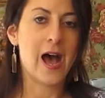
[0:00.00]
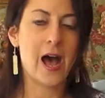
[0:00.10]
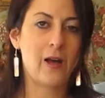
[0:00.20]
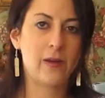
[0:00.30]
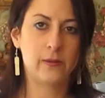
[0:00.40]

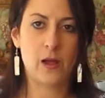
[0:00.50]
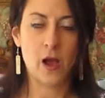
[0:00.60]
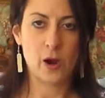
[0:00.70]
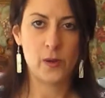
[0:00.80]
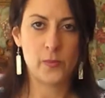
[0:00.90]
I'll
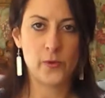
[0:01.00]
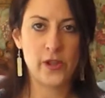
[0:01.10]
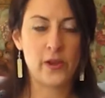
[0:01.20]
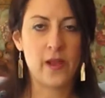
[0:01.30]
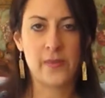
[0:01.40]
hard
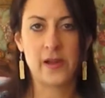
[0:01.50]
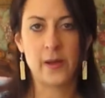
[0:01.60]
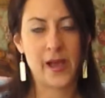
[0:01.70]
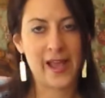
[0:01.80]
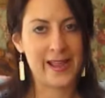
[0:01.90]
boil, and then I'll
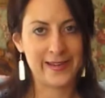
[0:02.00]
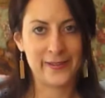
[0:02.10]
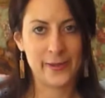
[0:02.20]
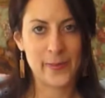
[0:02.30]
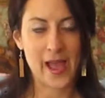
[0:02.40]
buy
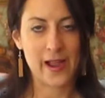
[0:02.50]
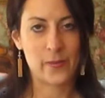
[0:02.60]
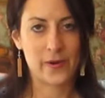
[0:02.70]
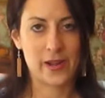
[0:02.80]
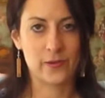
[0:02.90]
another pack
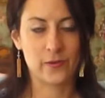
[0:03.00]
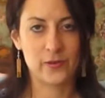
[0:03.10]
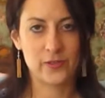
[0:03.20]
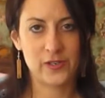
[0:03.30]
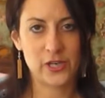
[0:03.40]
when I go
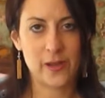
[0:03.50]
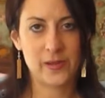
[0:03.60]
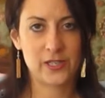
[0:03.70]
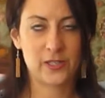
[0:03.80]
grocery shopping.